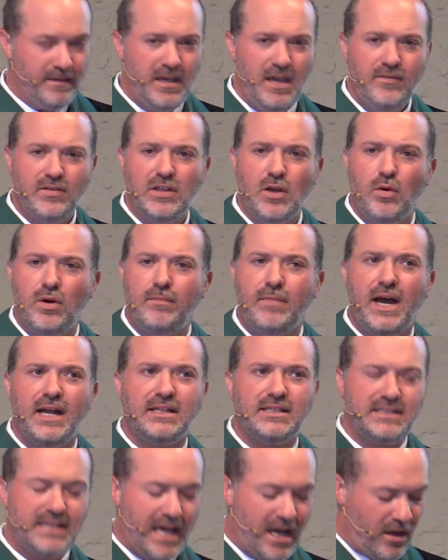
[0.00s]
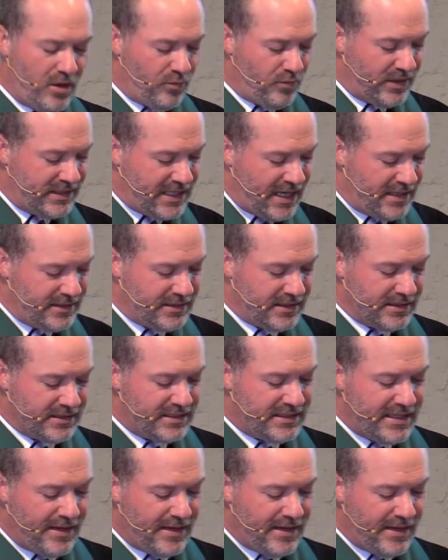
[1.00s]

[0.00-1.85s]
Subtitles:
Even though it might sound redundant,